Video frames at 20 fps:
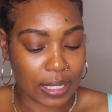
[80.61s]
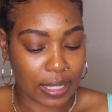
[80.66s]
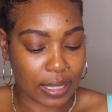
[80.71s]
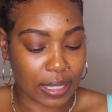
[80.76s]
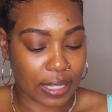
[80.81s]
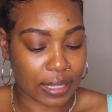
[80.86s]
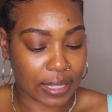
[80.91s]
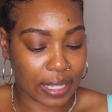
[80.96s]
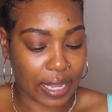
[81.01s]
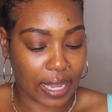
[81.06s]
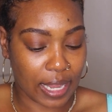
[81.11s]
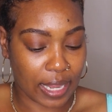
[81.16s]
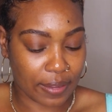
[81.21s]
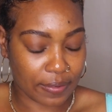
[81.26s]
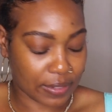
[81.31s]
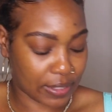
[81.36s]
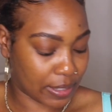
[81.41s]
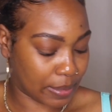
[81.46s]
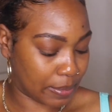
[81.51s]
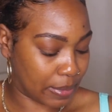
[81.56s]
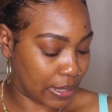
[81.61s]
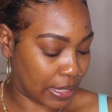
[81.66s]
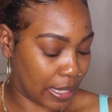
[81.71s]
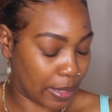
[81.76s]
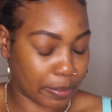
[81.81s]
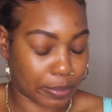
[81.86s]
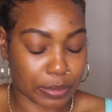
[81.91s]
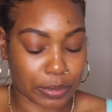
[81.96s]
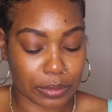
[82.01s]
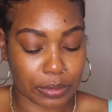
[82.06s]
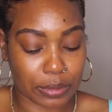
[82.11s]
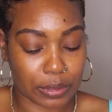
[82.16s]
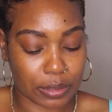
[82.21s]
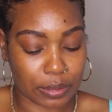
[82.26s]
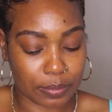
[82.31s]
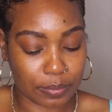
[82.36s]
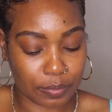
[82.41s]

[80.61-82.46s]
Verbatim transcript: that they have some samples